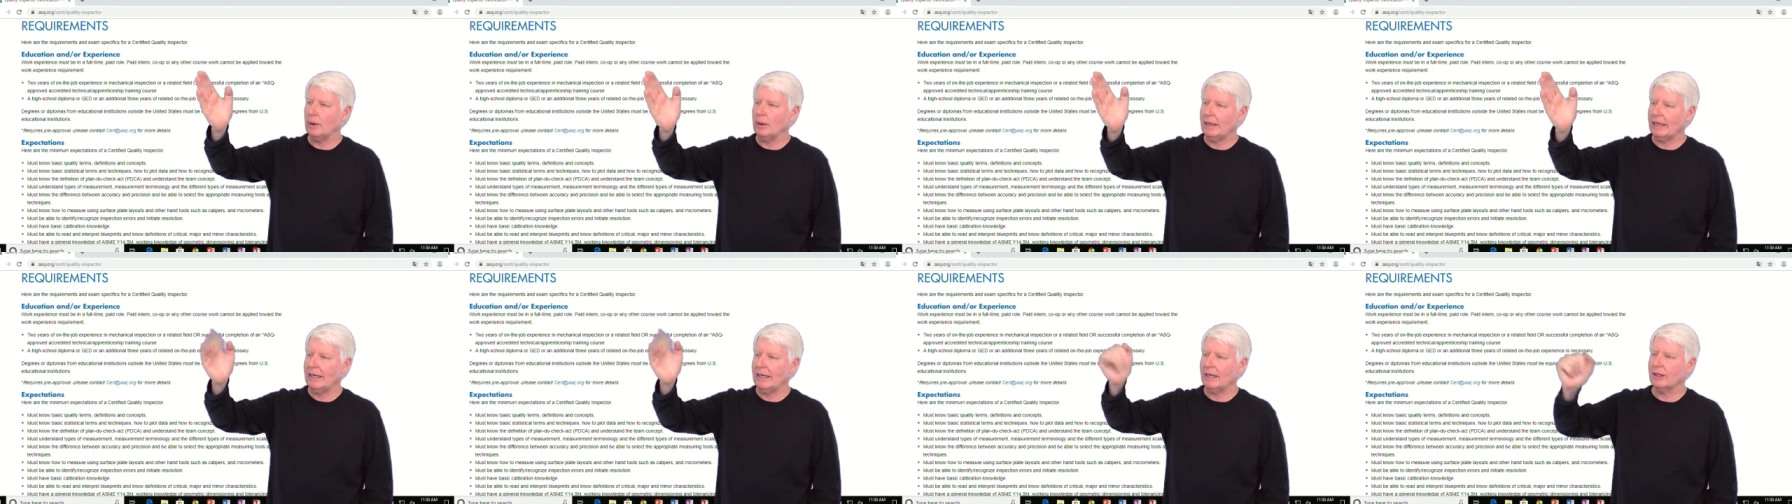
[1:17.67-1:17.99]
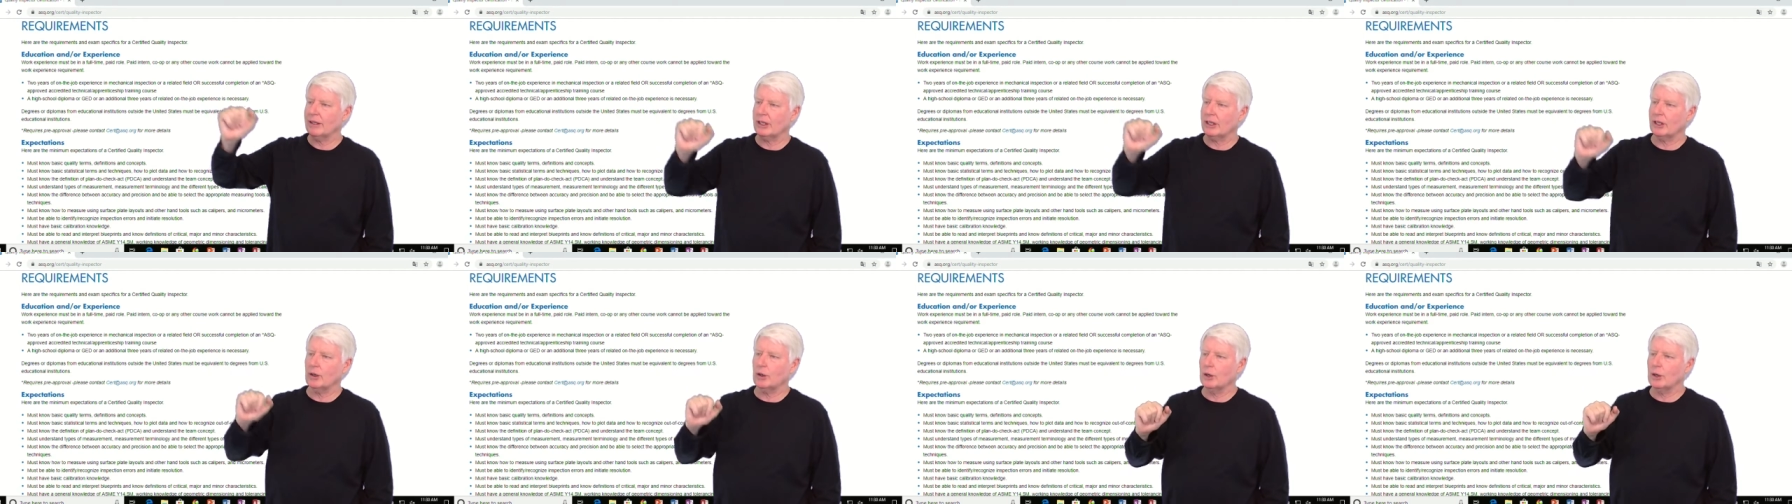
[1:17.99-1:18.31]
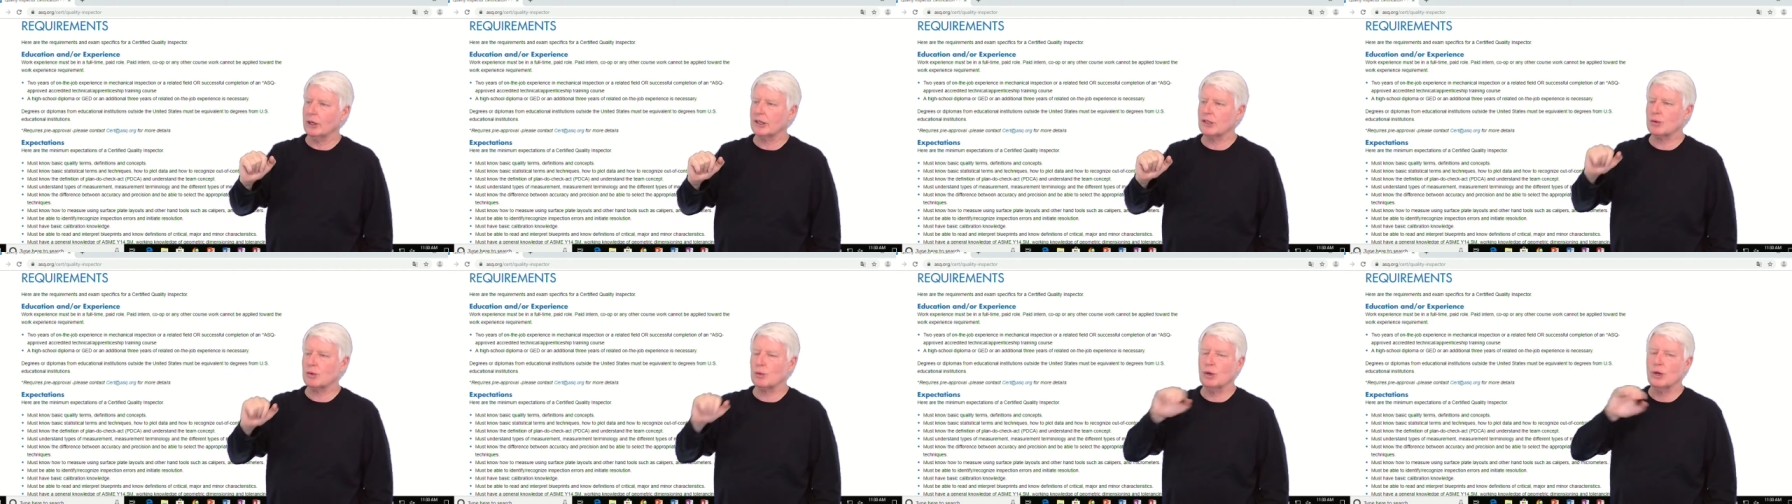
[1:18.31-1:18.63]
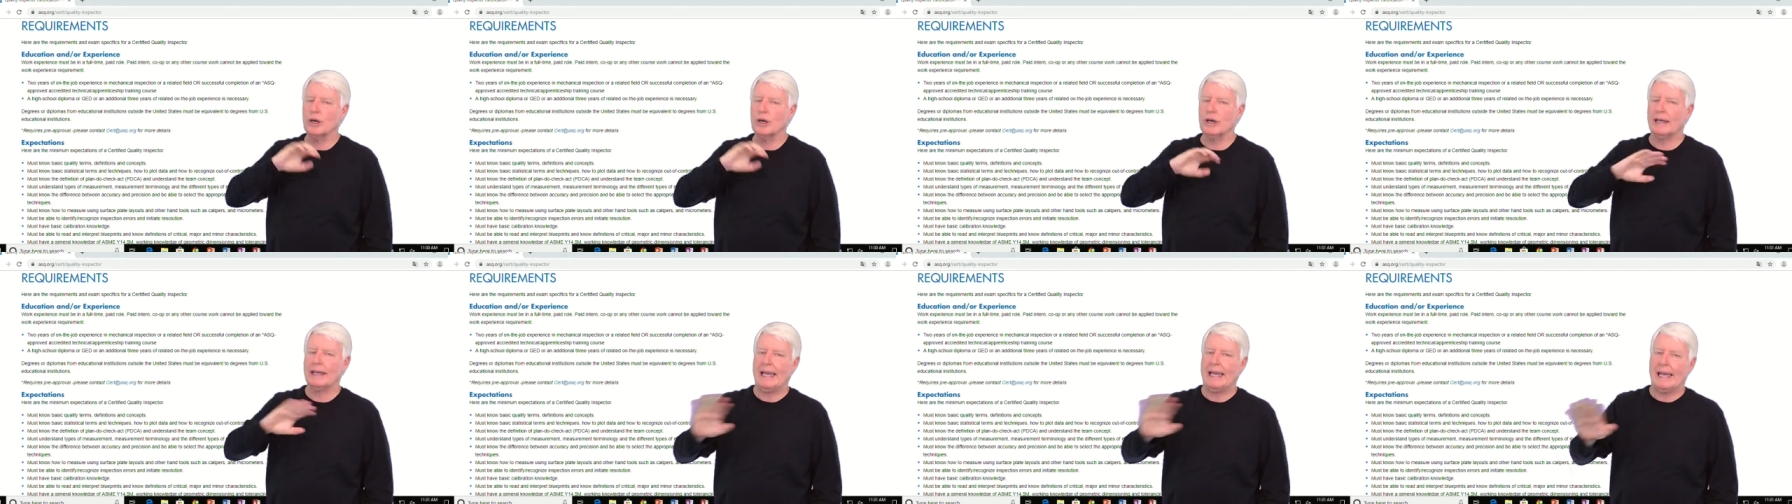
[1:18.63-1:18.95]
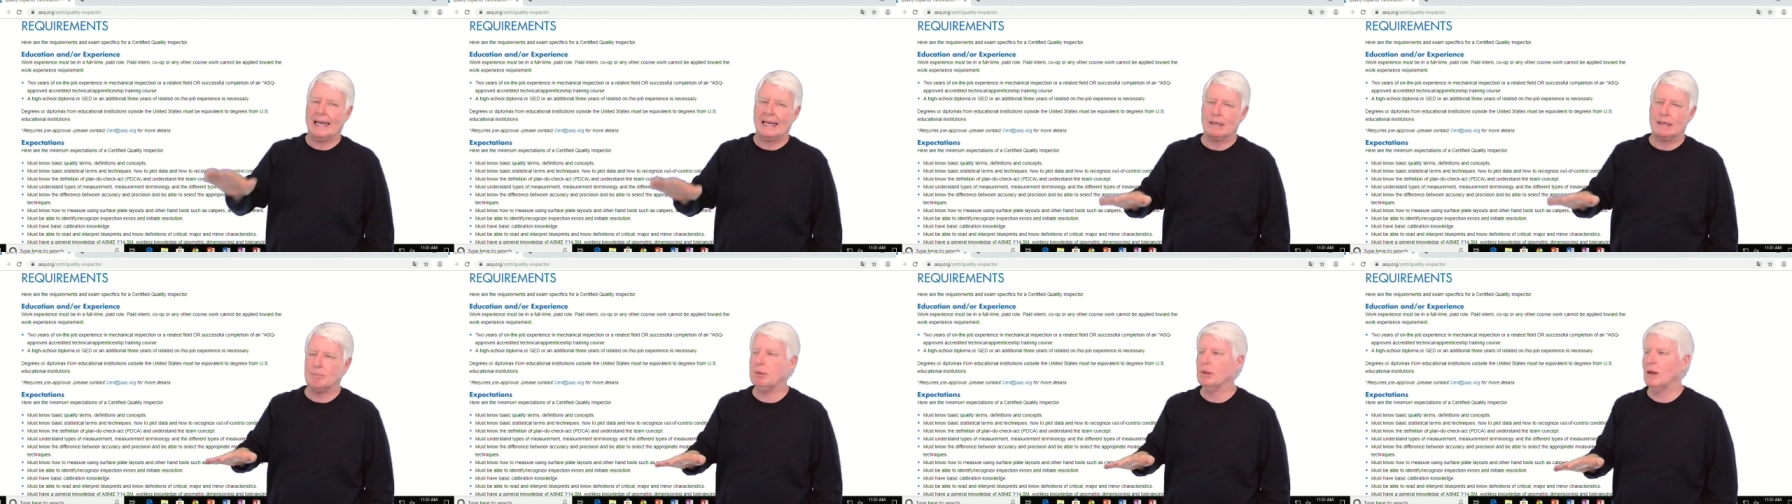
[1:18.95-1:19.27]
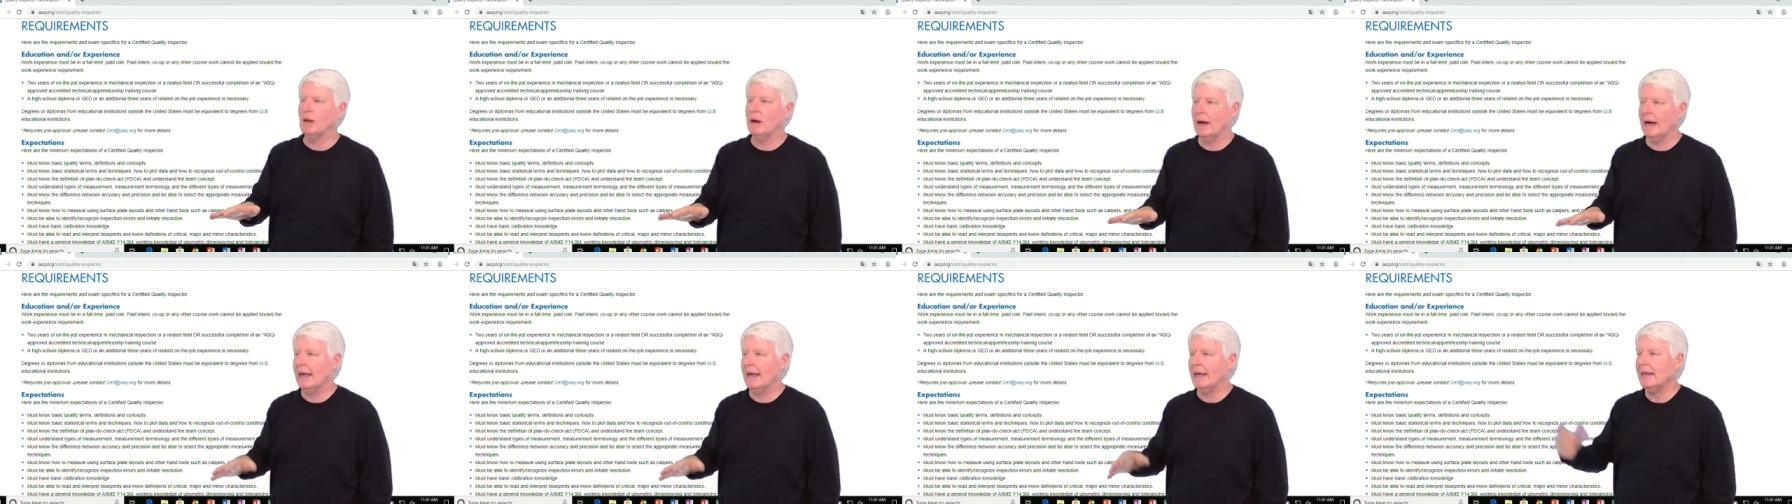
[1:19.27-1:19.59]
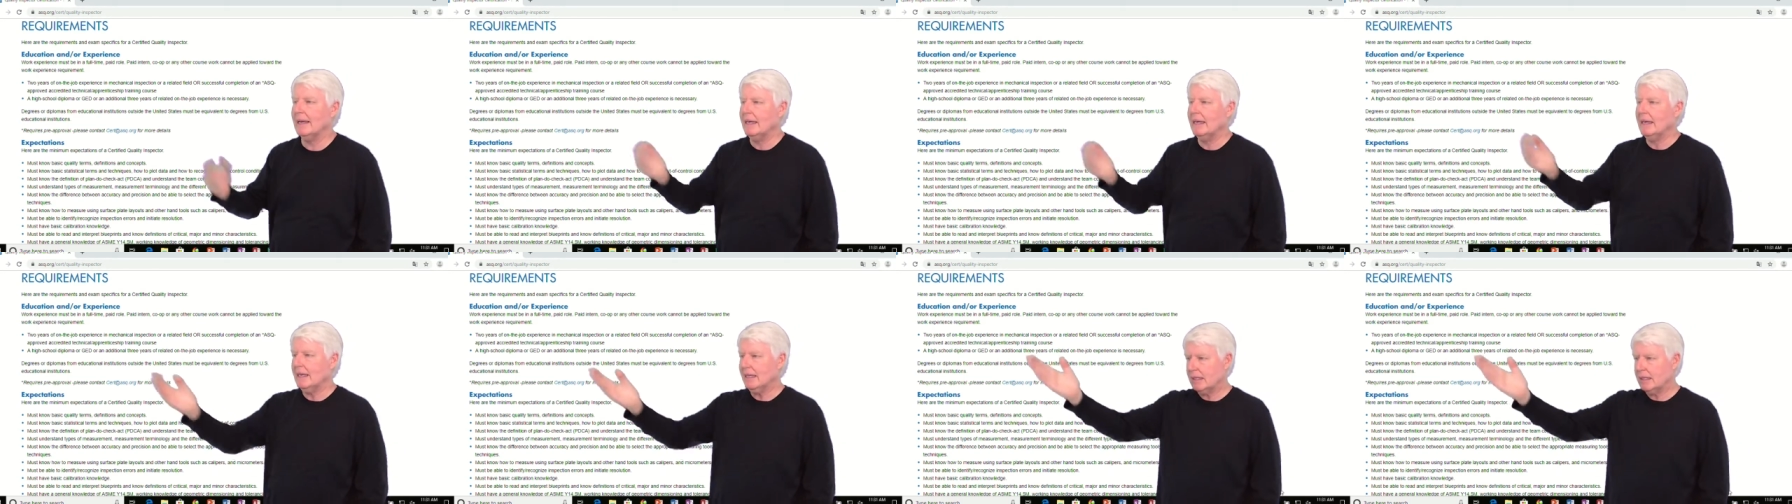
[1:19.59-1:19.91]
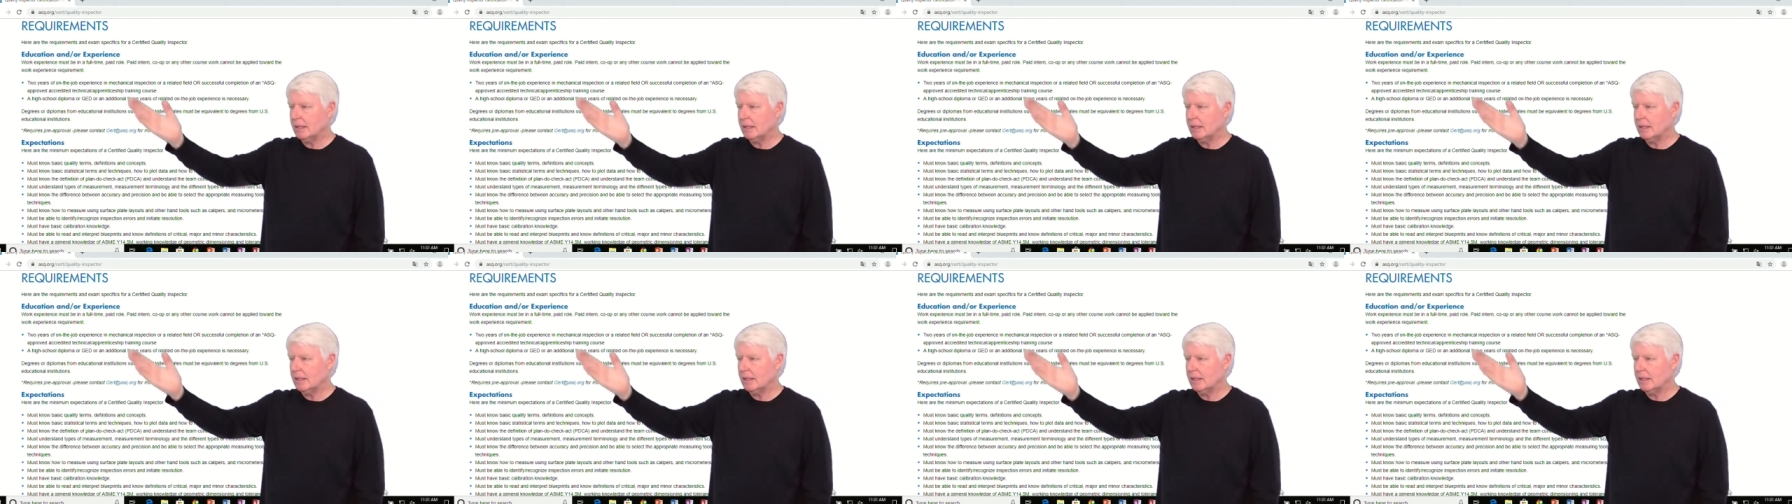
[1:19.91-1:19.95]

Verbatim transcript: or any other coursework can't apply